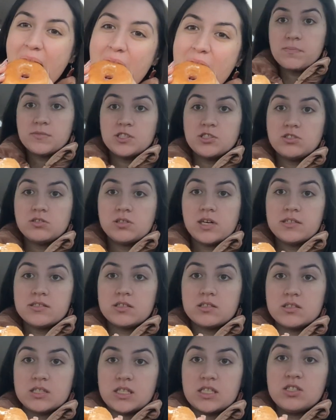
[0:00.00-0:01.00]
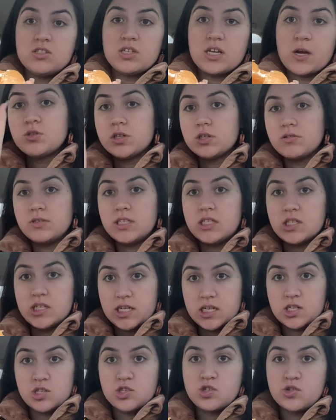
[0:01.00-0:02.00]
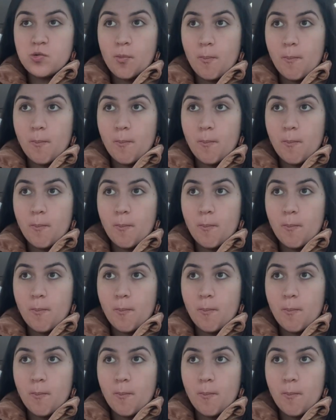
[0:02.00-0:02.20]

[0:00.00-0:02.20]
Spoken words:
This still has a nice like doughy taste.